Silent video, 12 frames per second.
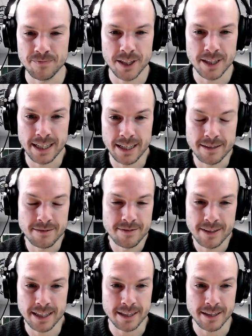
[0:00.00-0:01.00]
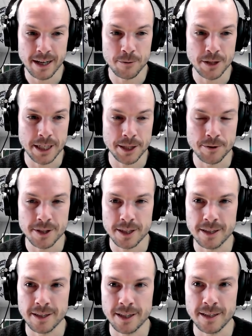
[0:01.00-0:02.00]
that they can they can go and use
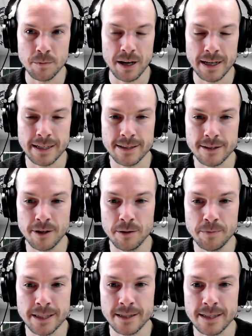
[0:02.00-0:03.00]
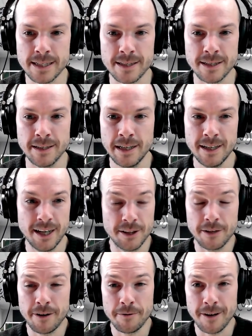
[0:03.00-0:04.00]
and, and apply to their own businesses and,
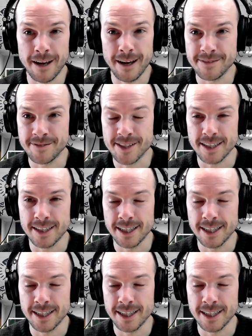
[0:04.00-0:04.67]
and their own lives.